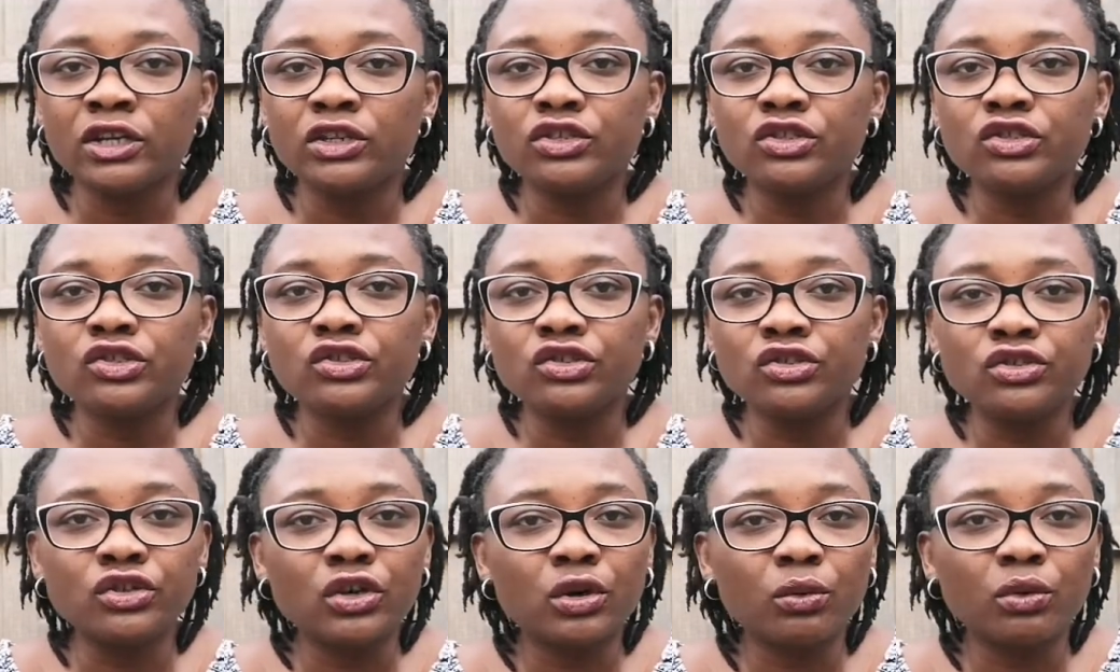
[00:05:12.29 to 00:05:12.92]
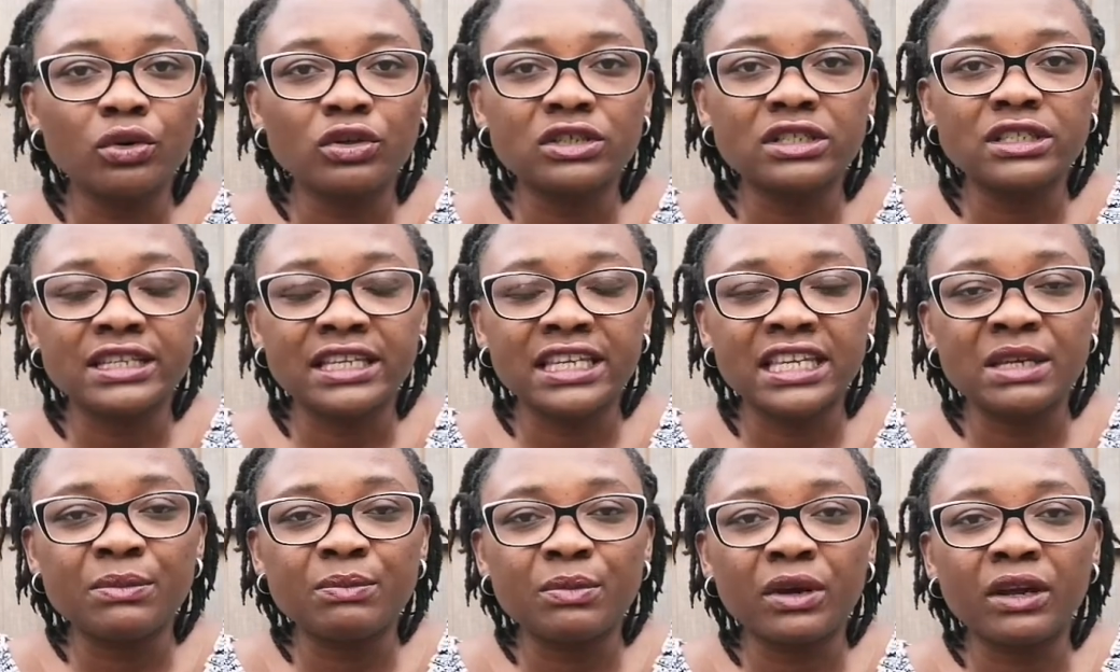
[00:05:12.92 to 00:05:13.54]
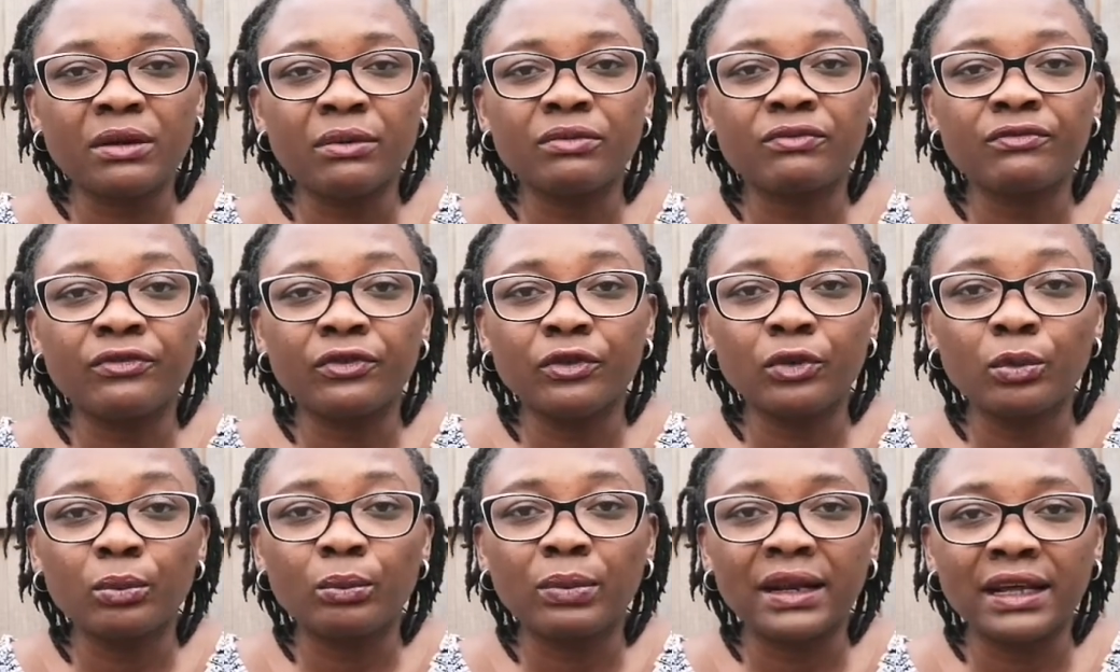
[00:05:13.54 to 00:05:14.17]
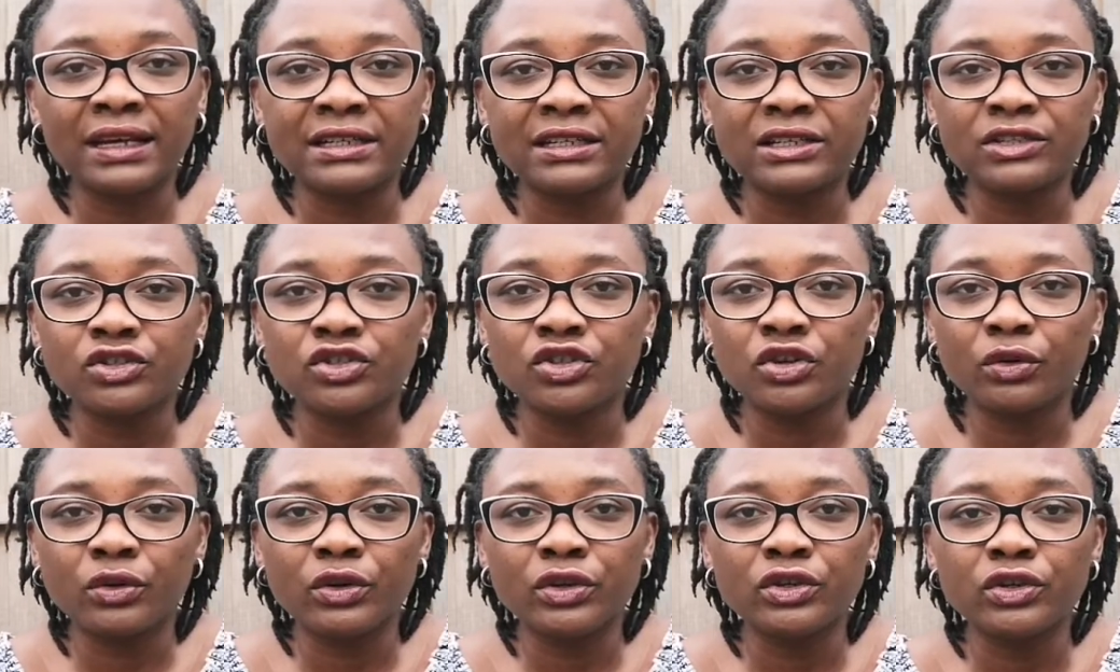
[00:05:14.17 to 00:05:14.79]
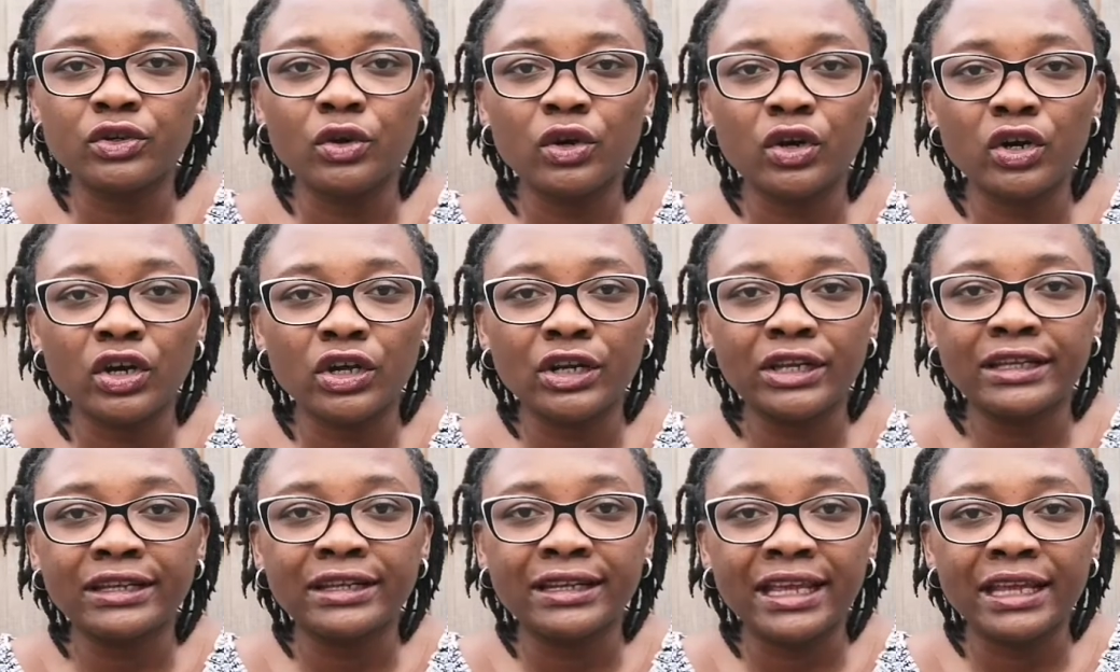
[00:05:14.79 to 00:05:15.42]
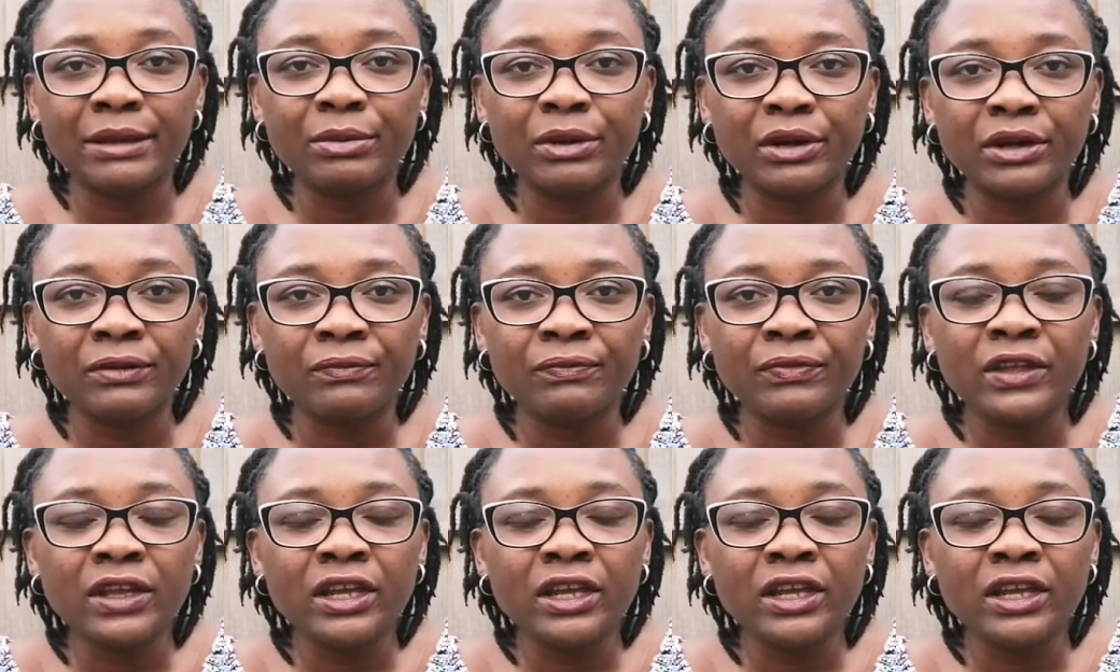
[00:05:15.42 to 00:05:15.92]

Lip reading: You do not want to keep a full bladder during your early labor.